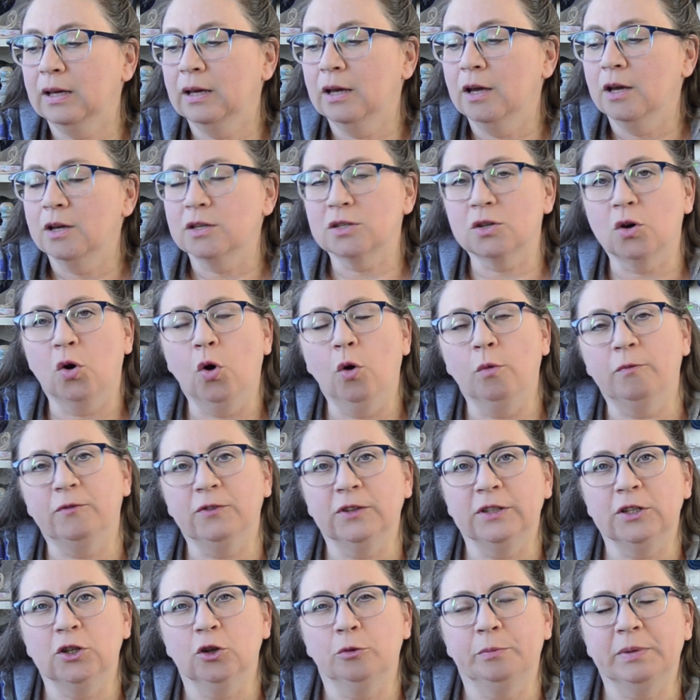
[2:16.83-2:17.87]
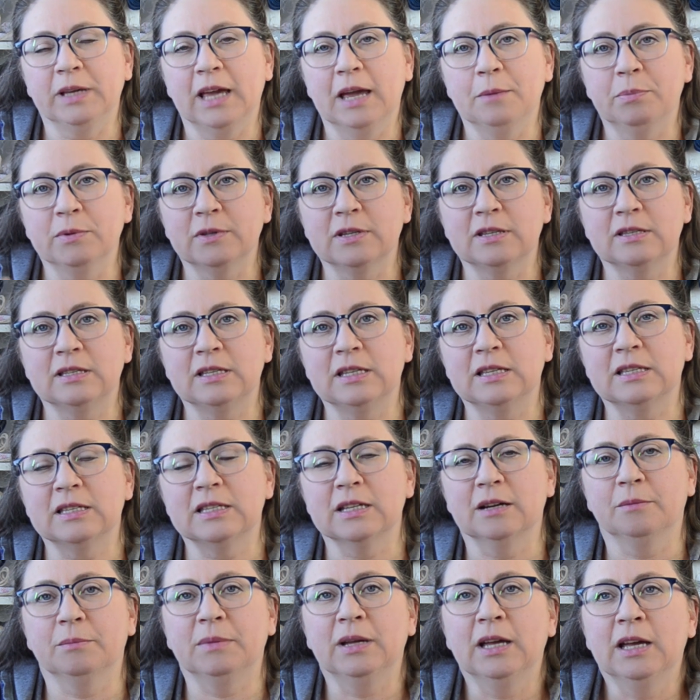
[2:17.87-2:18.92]
So hopefully you'll be able to see
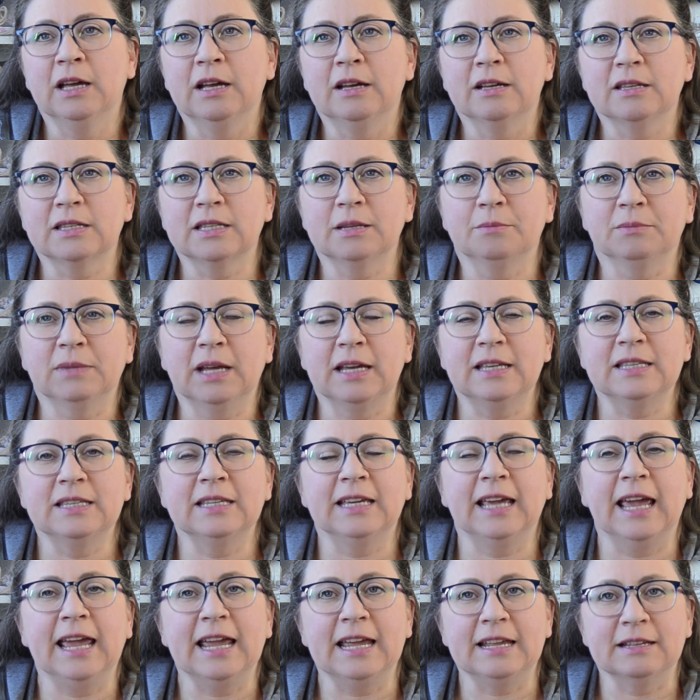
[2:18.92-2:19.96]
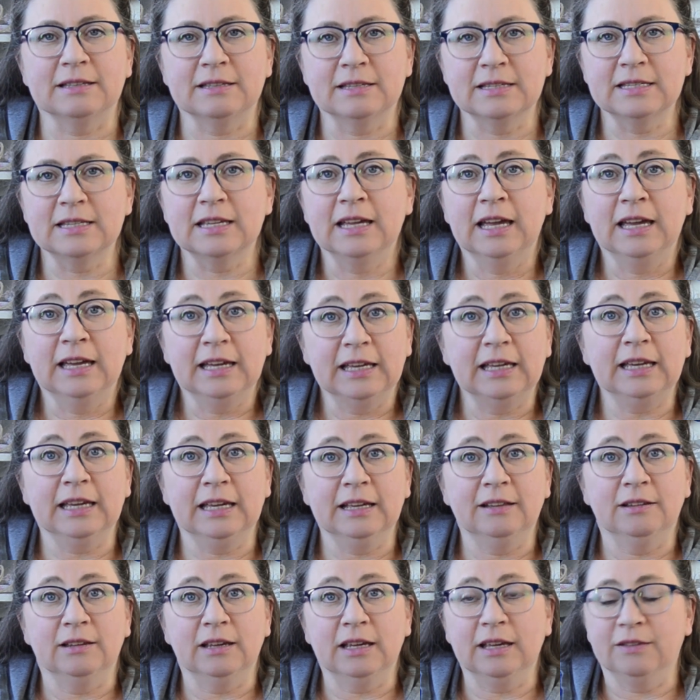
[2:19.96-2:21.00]
some nice gains
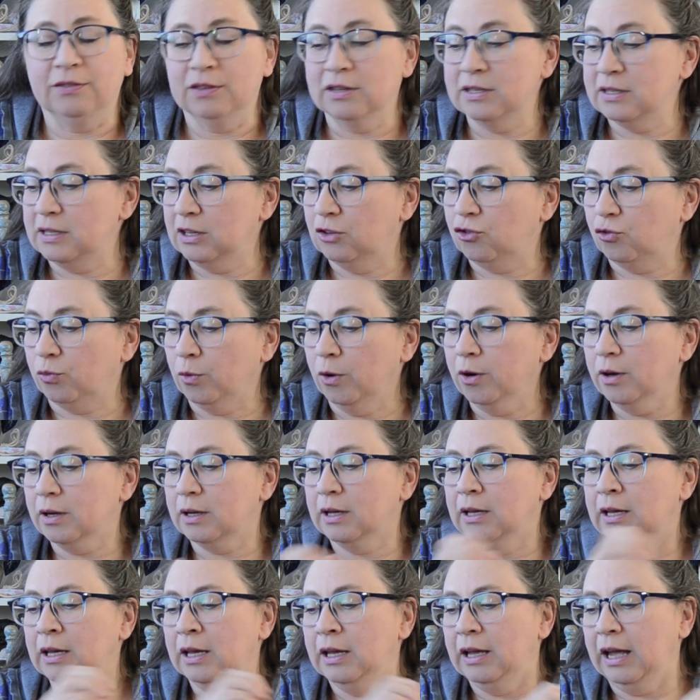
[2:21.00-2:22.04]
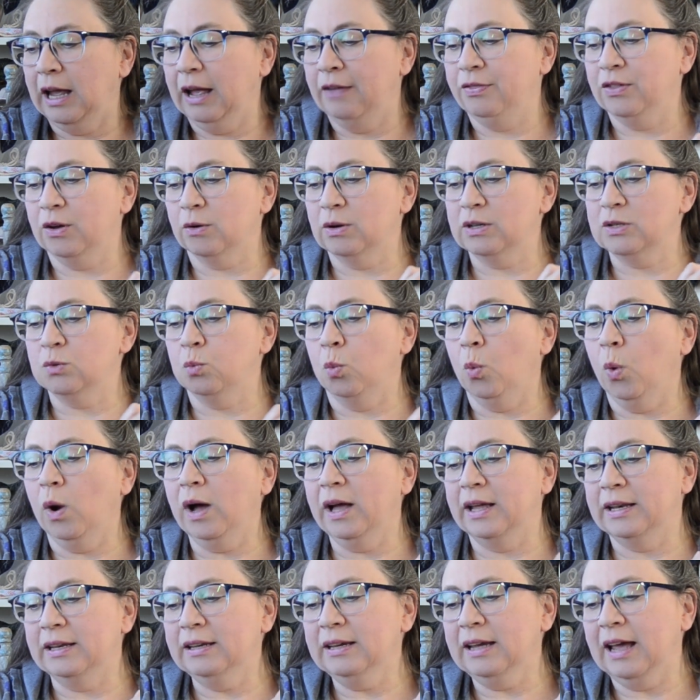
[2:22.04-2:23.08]
in the stitch work. And there is
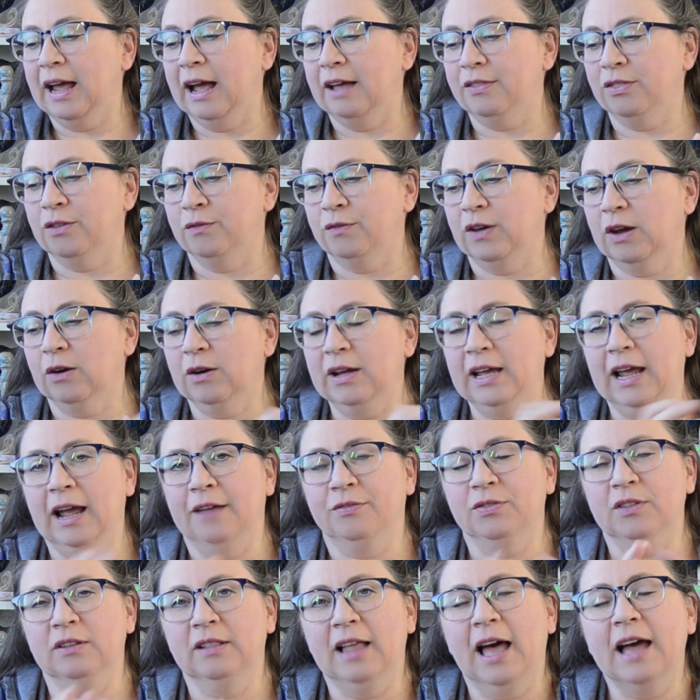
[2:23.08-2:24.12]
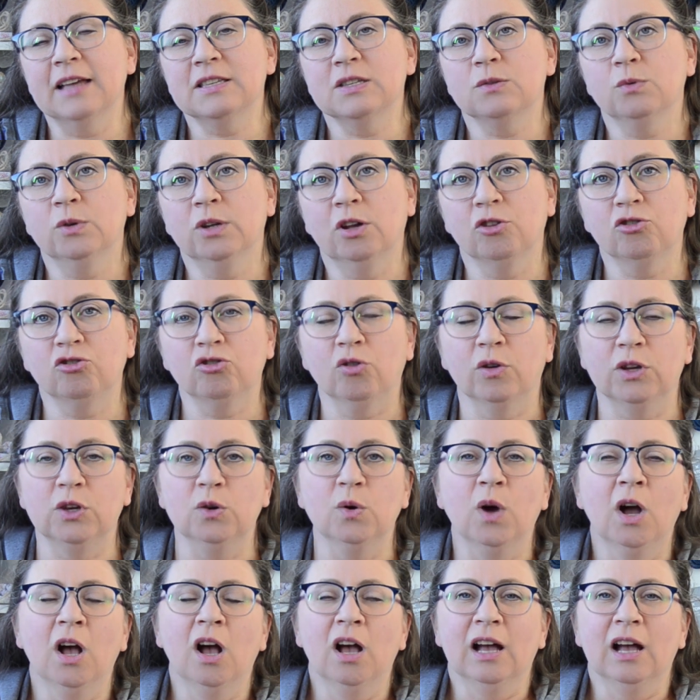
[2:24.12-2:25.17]
one at the very end, the last one I'll show
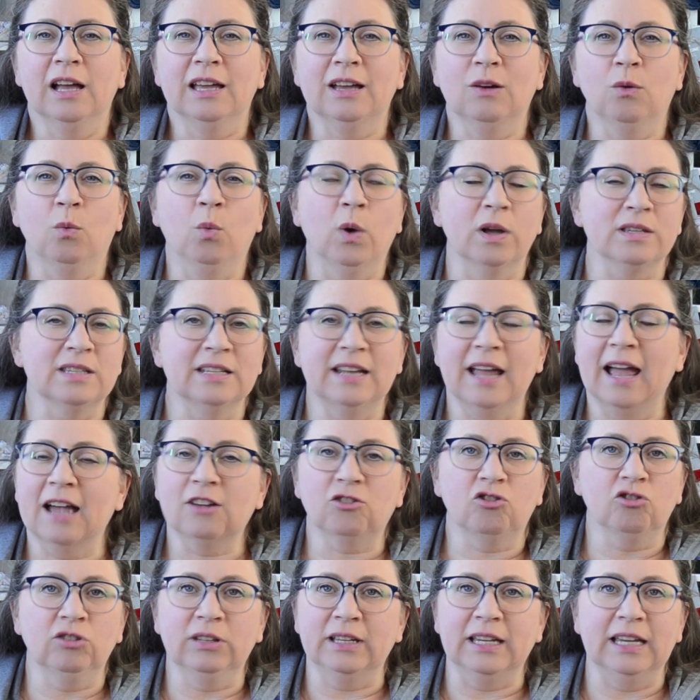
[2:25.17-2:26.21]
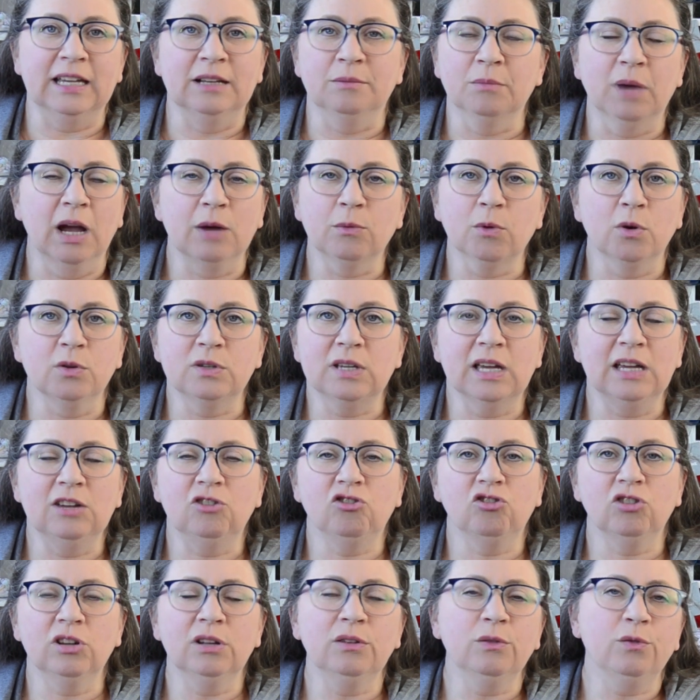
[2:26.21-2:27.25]
you, wasn't actually in my
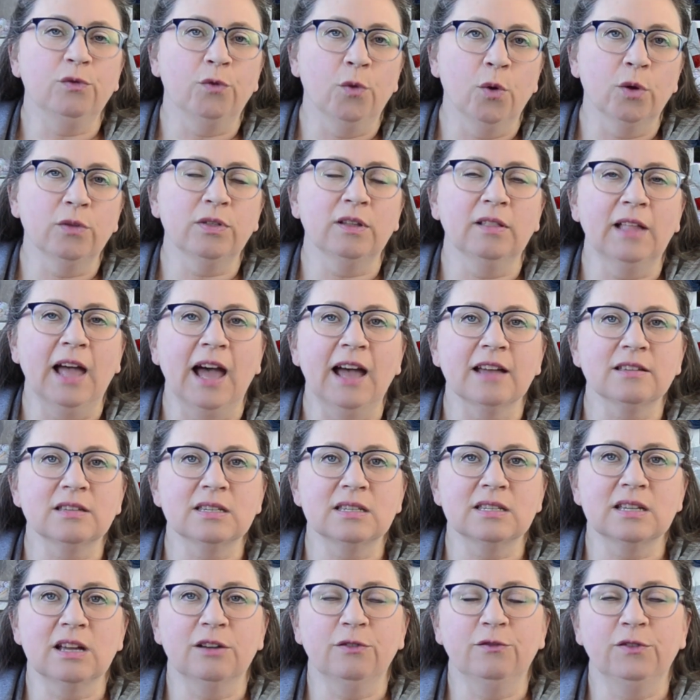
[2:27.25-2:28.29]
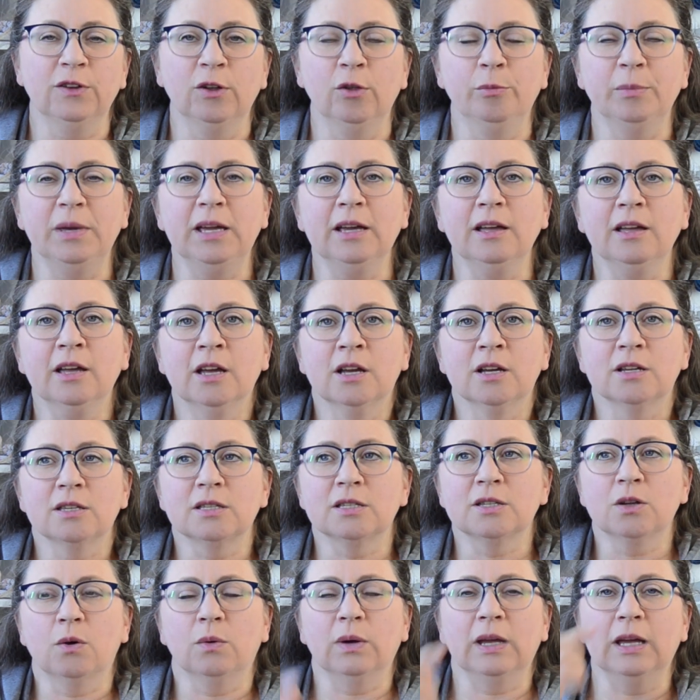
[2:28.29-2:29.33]
rotation for the last filming,
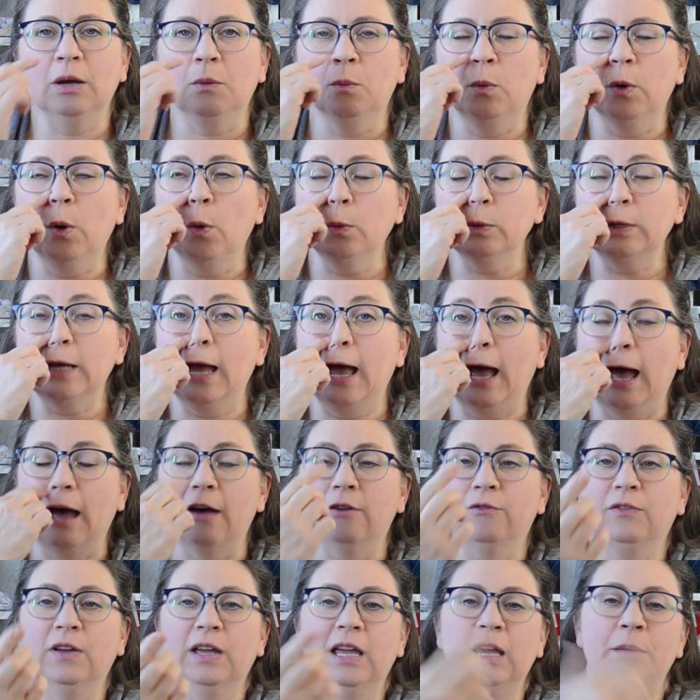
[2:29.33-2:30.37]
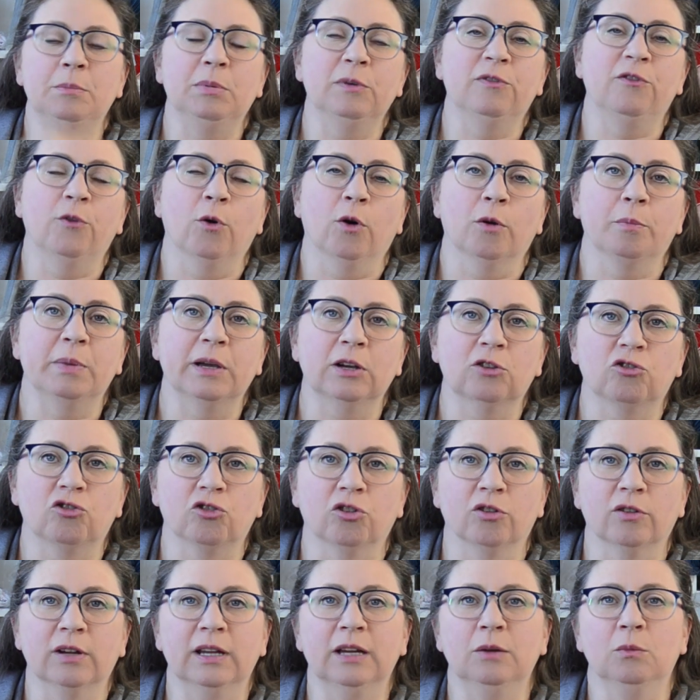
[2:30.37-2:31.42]
so it won't have a before
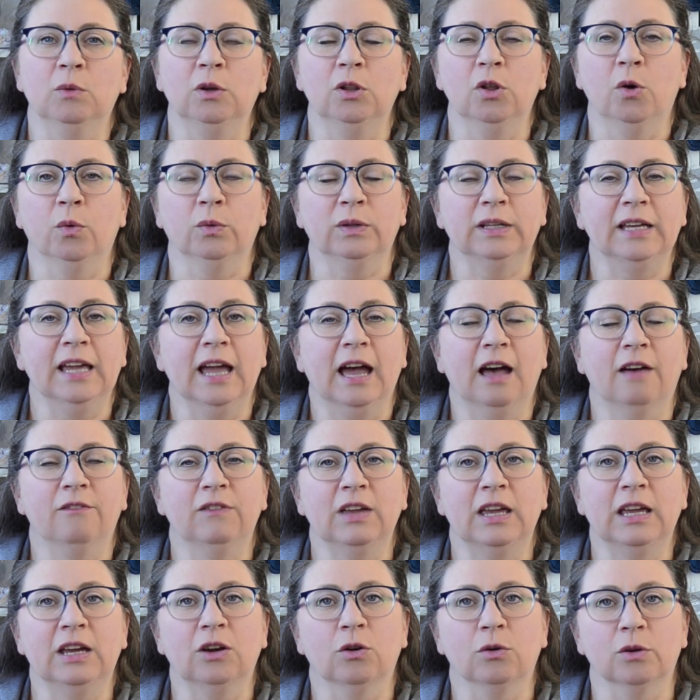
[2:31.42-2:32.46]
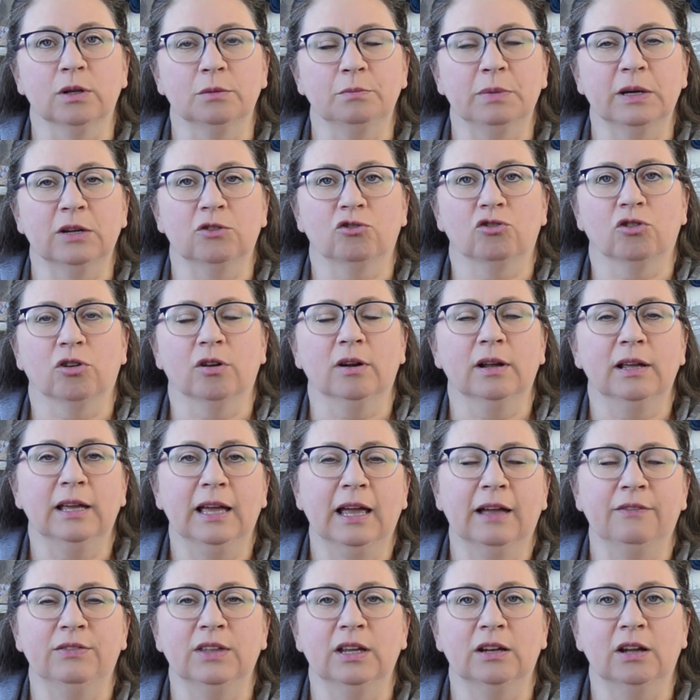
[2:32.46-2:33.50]
picture. It will only have a current picture,
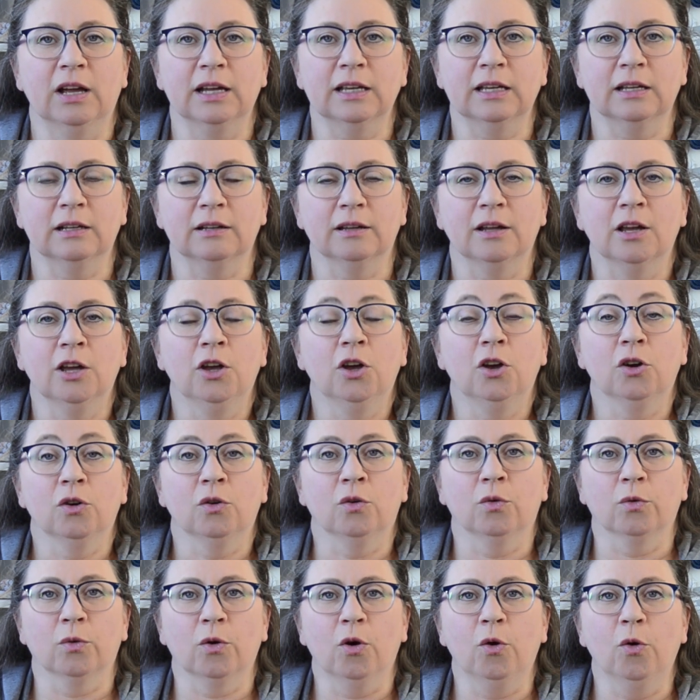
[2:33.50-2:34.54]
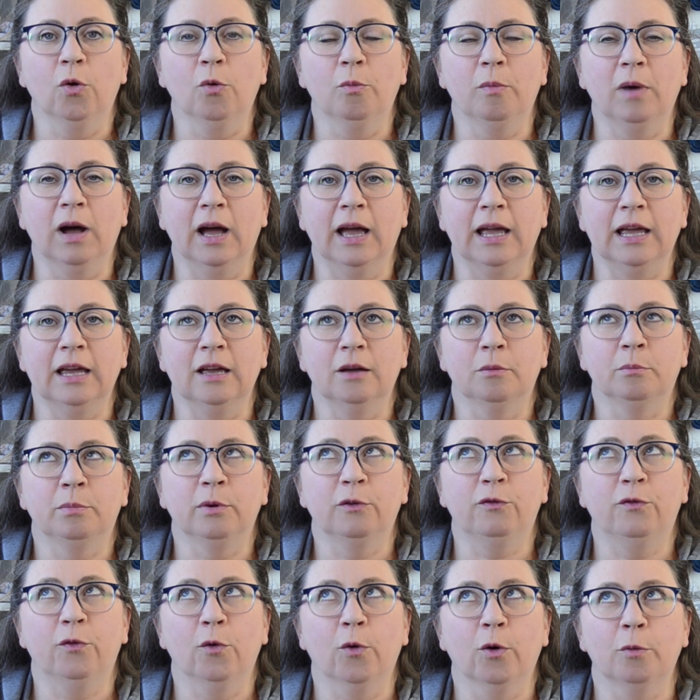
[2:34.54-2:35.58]
and then I can grow my
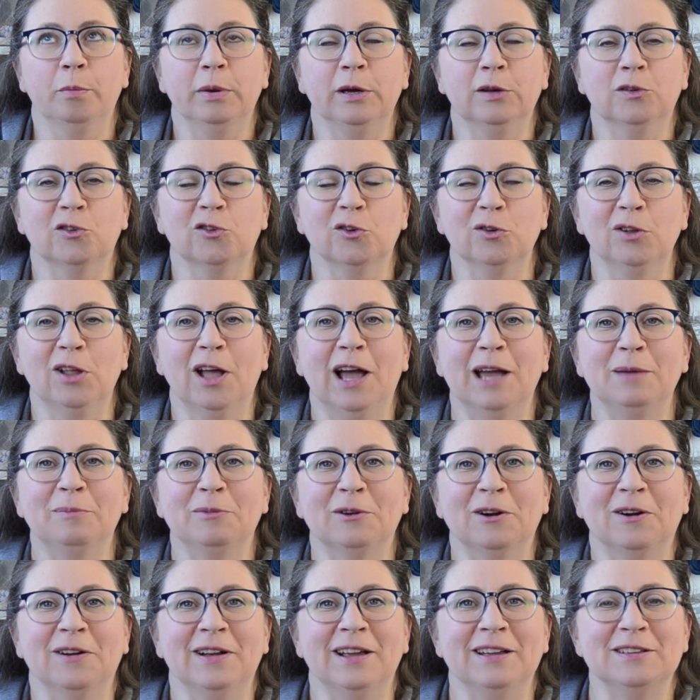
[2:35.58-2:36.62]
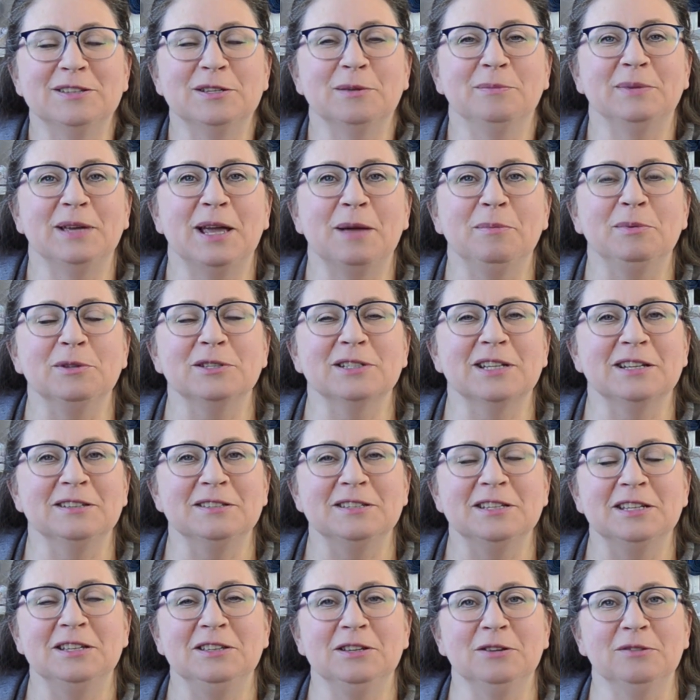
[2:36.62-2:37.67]
before picture library to be able to
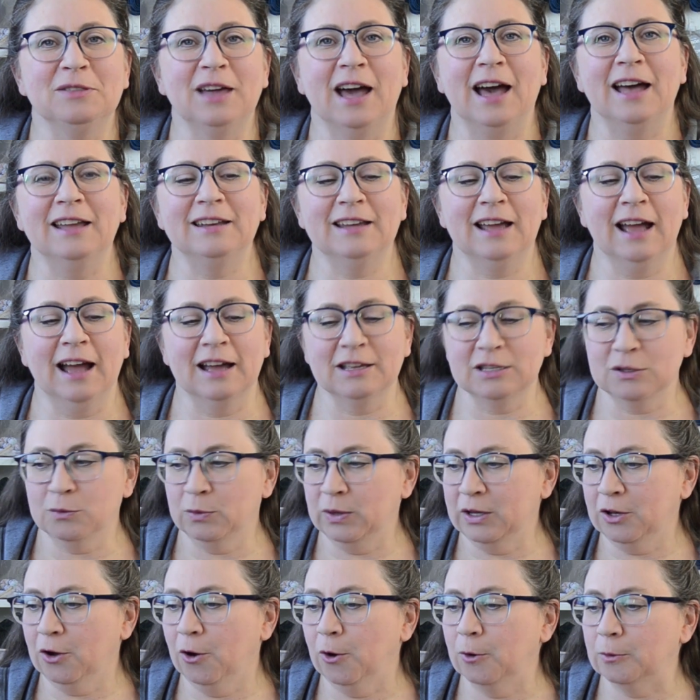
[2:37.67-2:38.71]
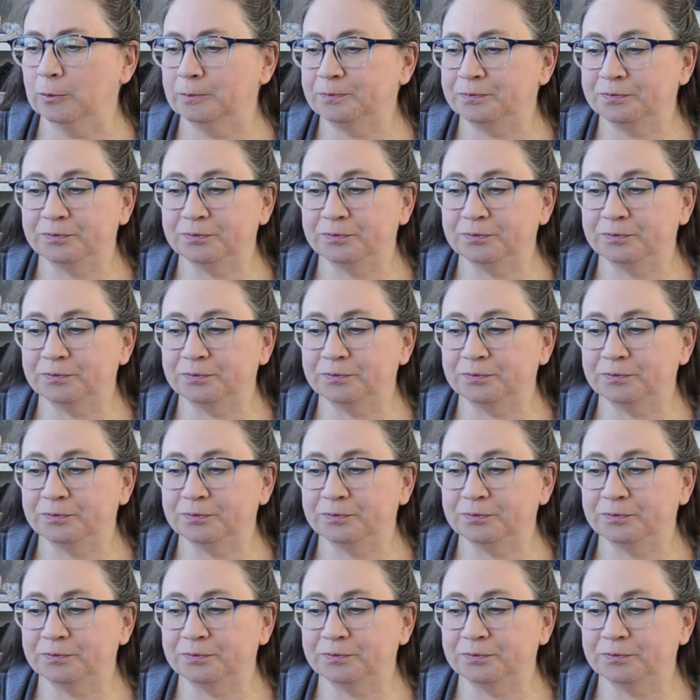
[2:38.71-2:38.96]
continue that as we go.